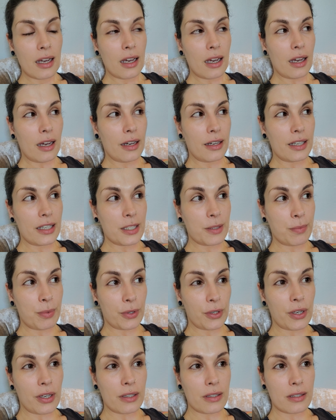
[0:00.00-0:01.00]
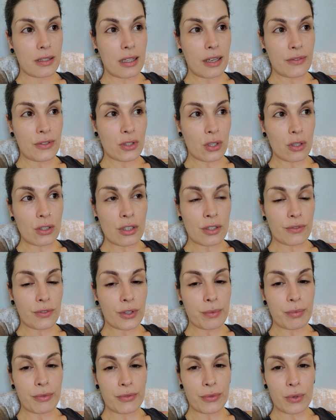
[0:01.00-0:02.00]
is because they've searched for
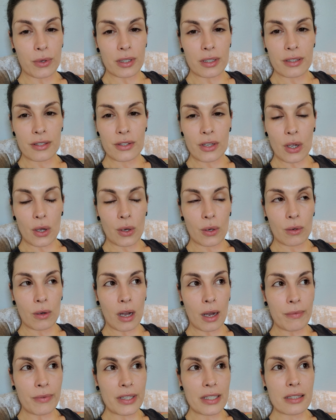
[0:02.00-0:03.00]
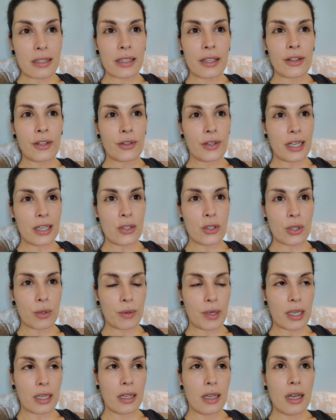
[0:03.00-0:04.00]
it before. So obviously they're
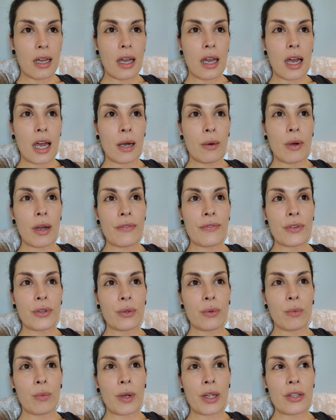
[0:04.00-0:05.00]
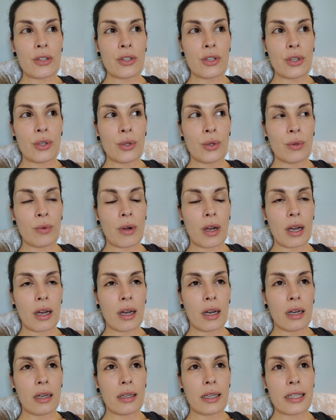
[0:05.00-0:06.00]
into it. However, when you
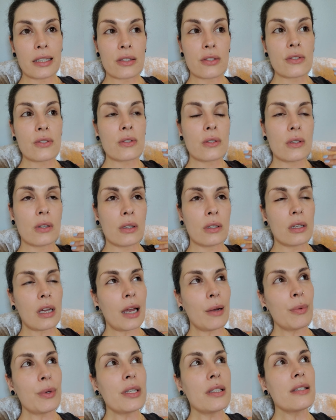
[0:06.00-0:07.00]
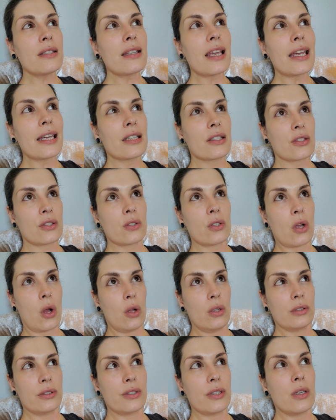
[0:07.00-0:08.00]
I wouldn't say
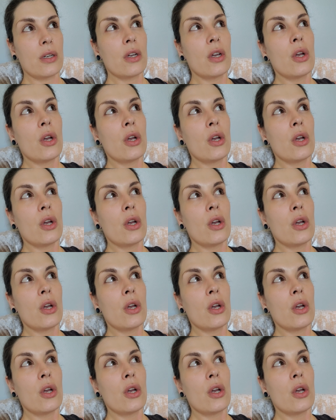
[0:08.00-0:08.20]
insult.